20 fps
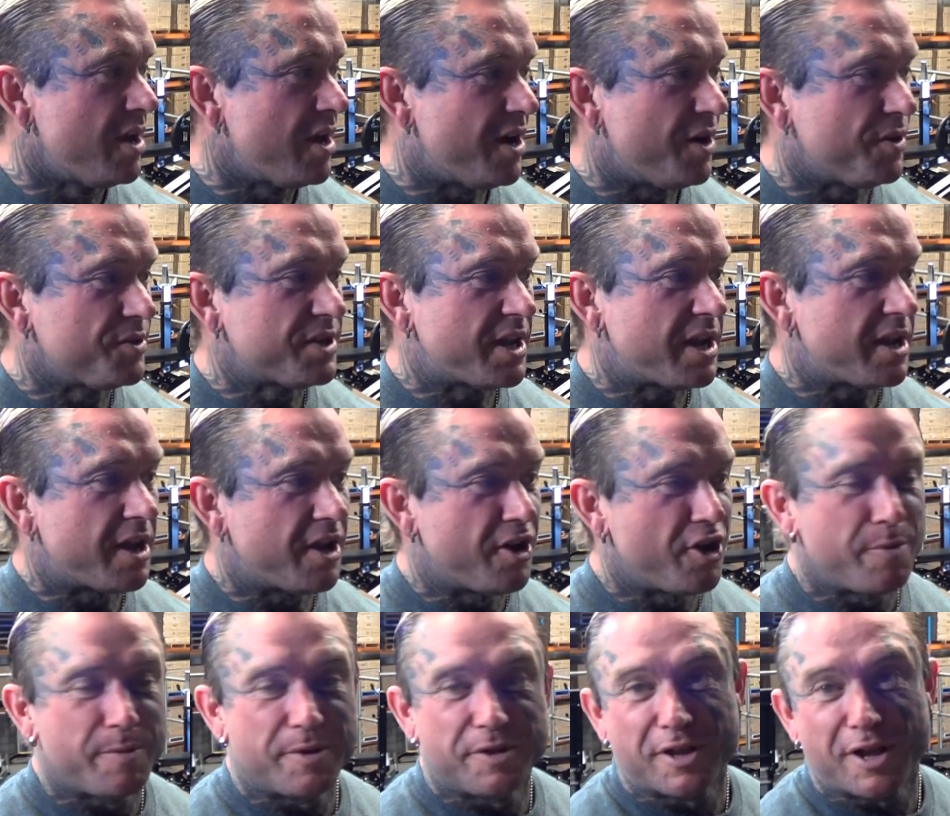I was at
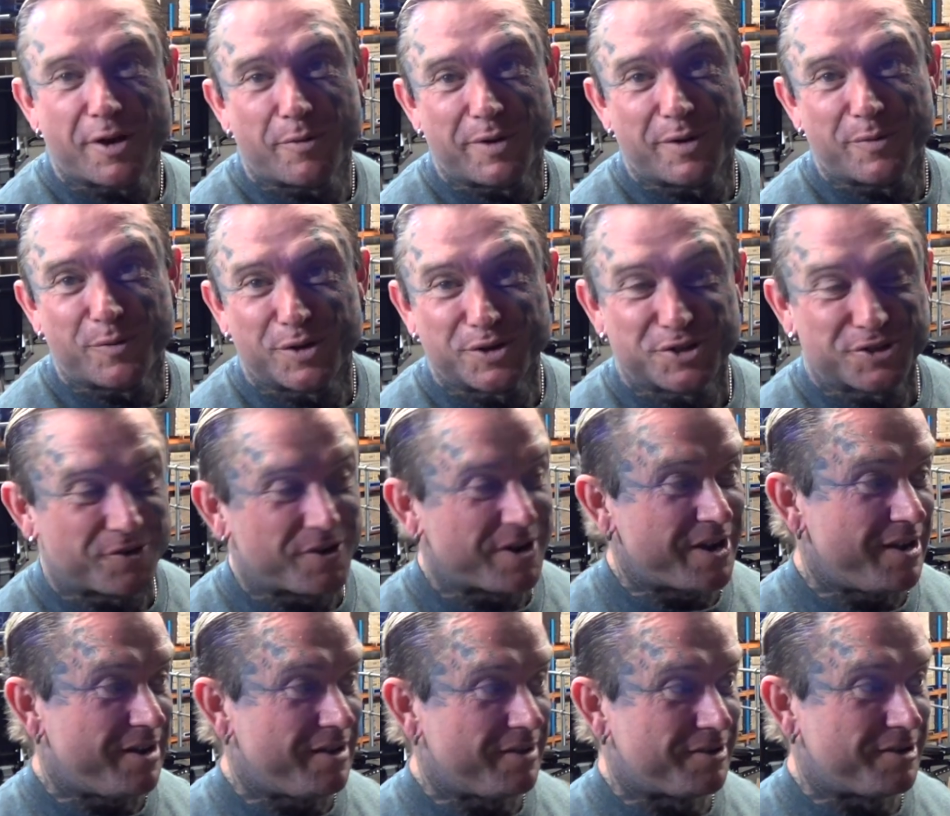home and no one was
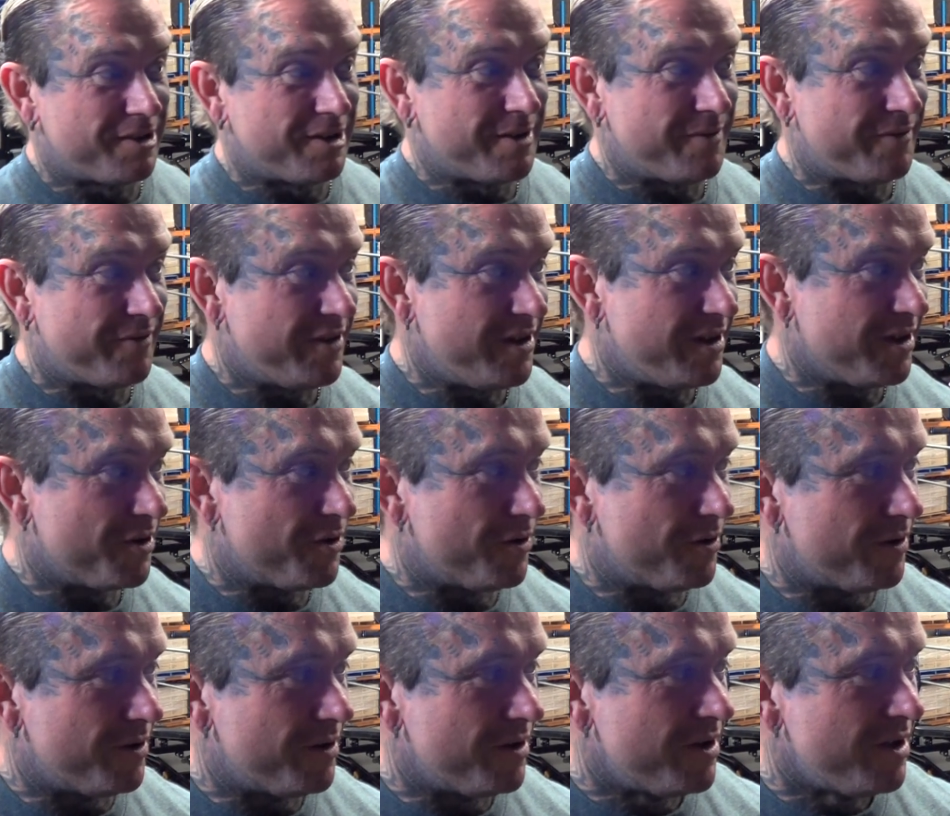around type
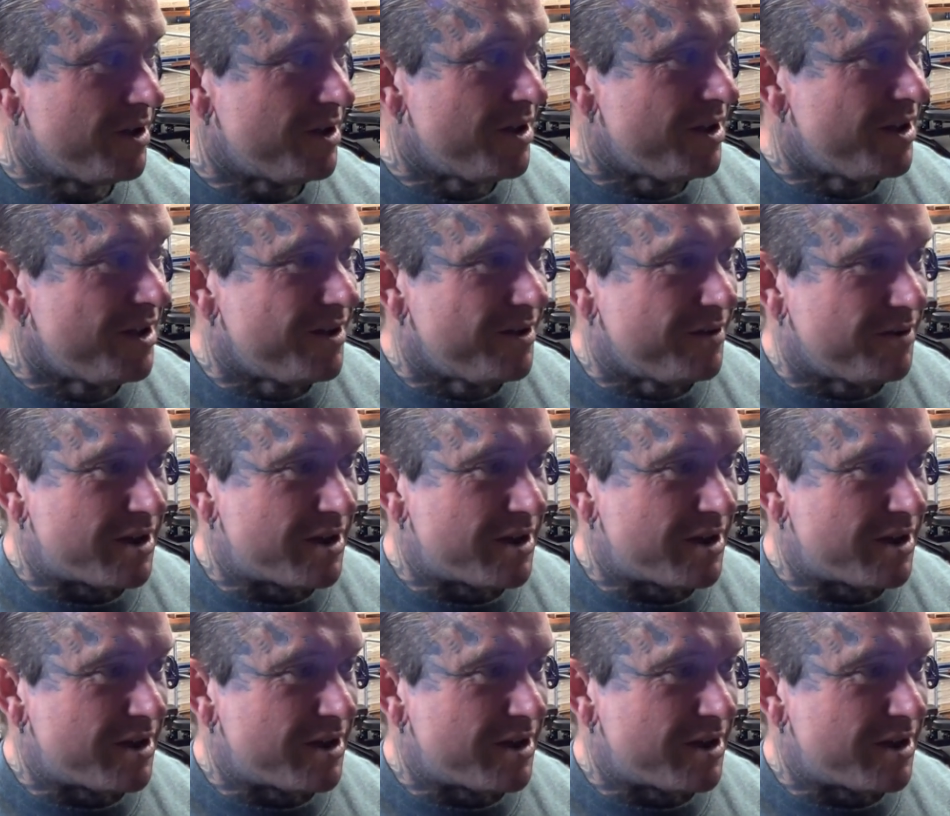thing.